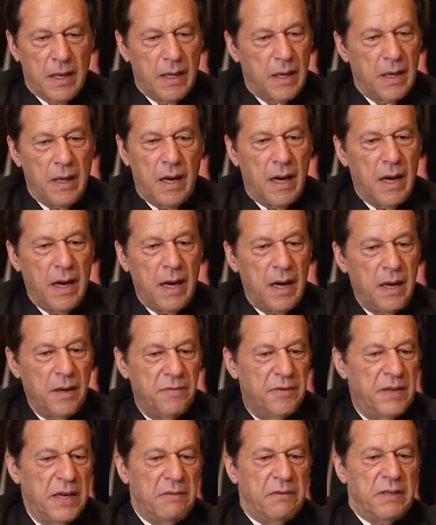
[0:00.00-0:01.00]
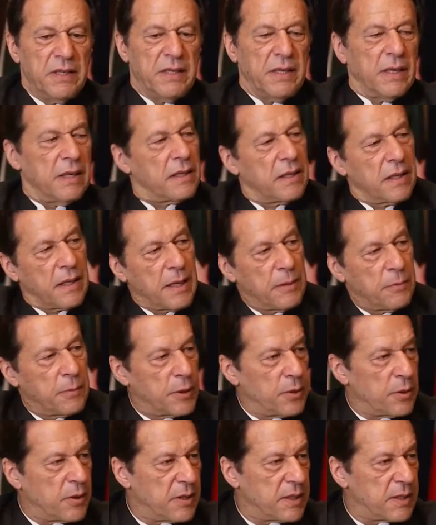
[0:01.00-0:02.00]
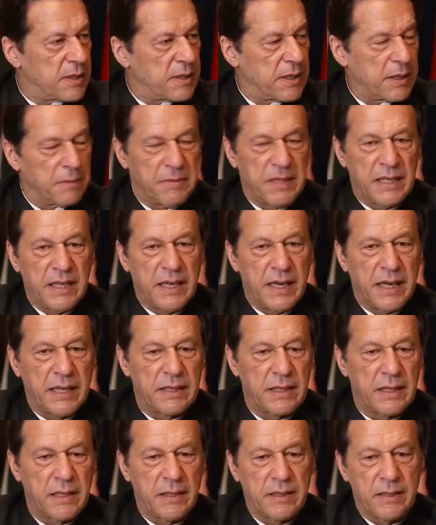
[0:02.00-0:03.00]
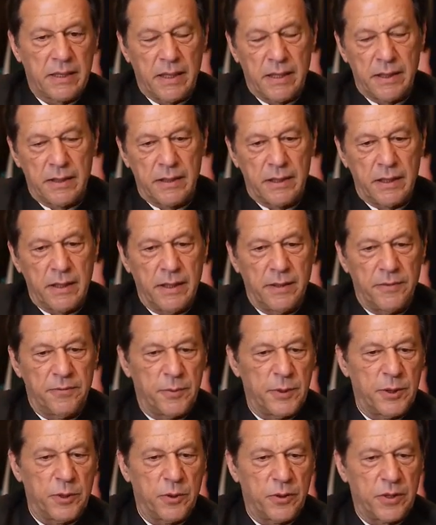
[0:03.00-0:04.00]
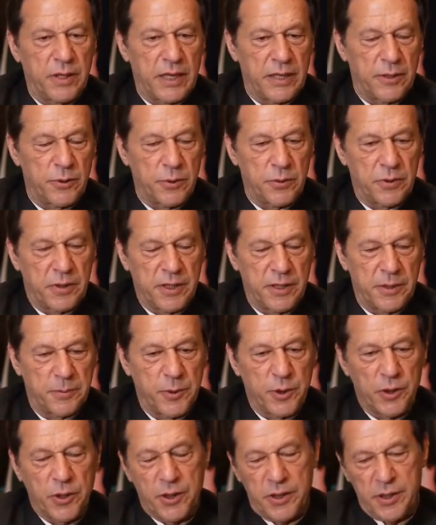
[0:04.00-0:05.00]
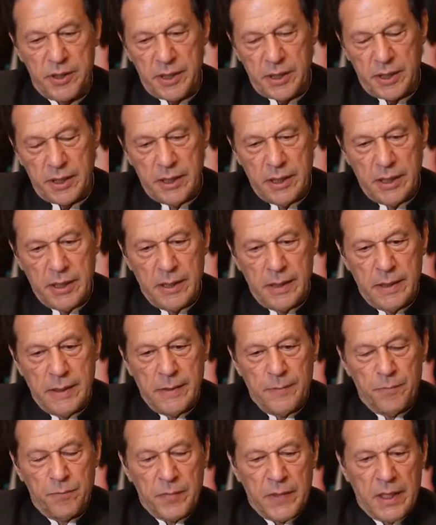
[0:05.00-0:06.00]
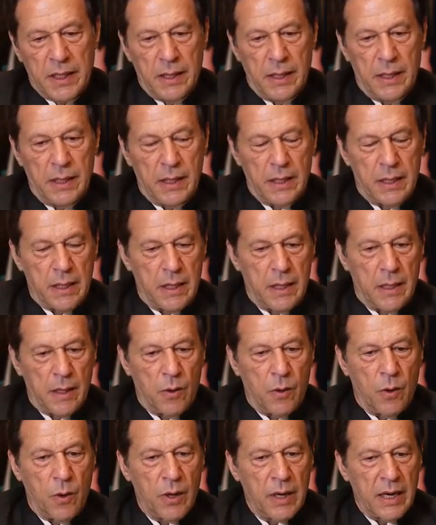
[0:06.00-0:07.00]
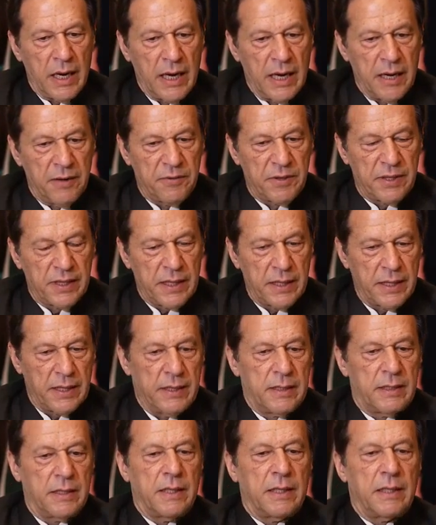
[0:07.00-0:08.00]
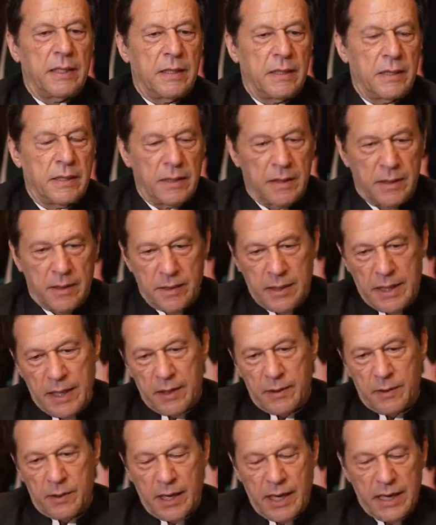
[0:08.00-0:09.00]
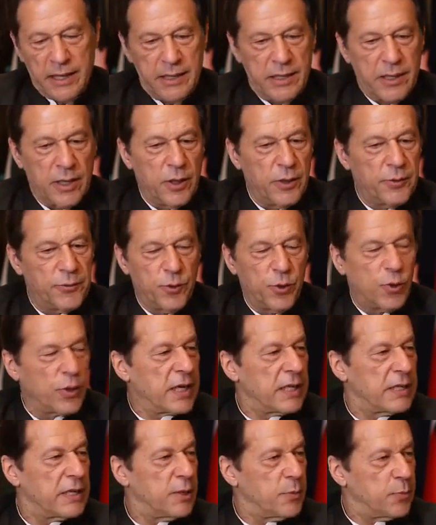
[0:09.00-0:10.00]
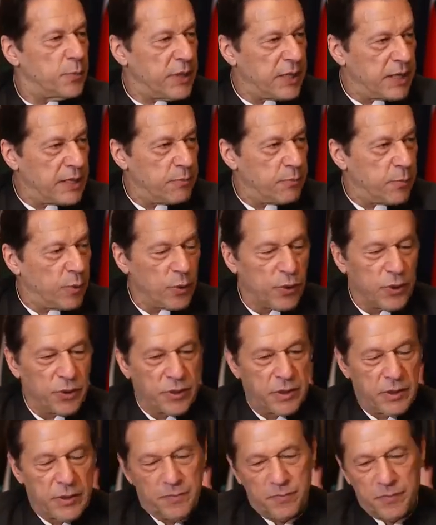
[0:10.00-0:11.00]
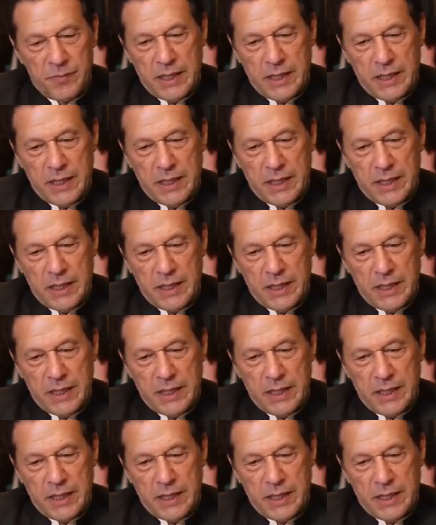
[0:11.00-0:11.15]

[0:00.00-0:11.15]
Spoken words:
I have never said that I will not accept the election results if we don't get 2/3 majority. All I have said is that right now, if you look at the opinion polls,